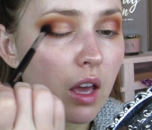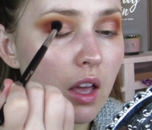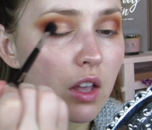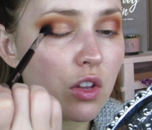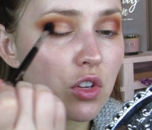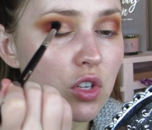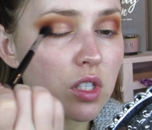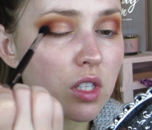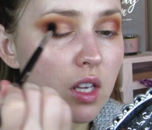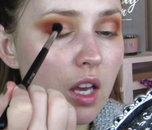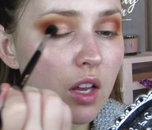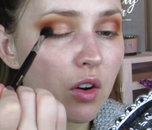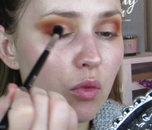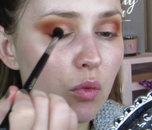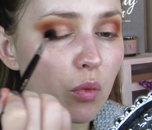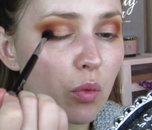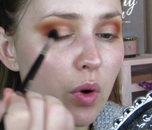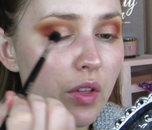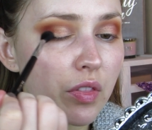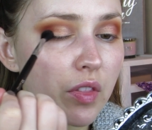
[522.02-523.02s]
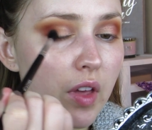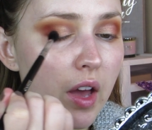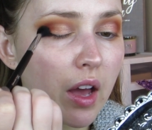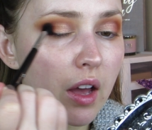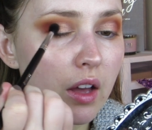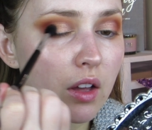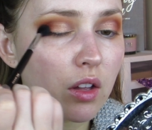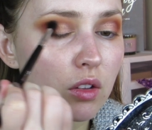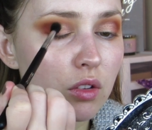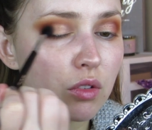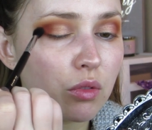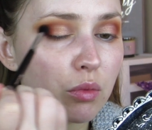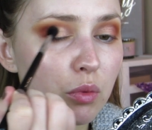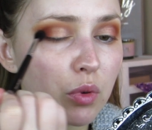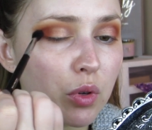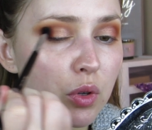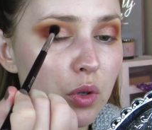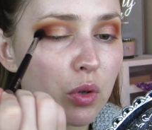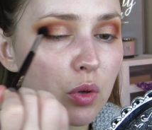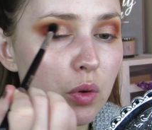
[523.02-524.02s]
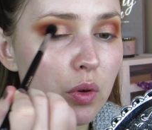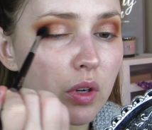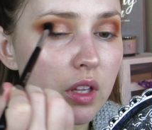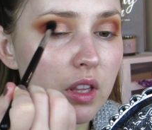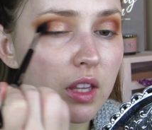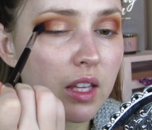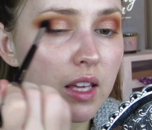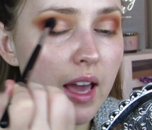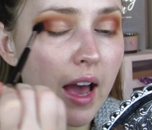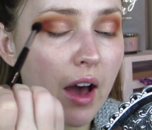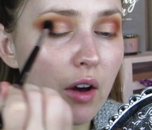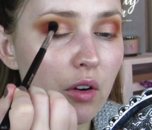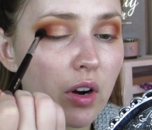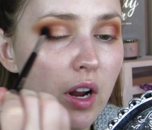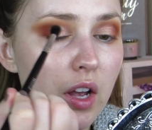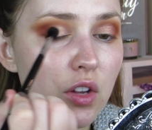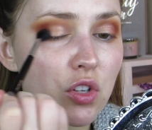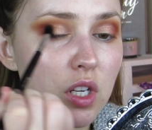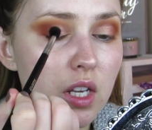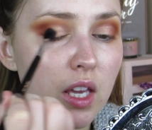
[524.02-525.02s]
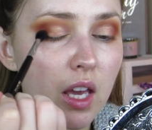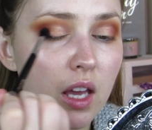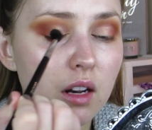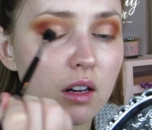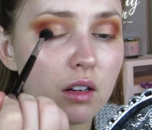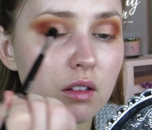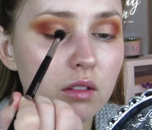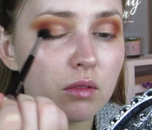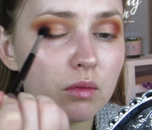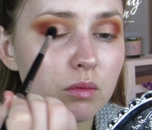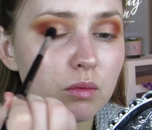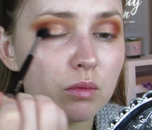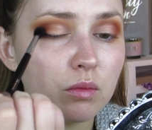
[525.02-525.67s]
and just kind of run that through the outer edge again.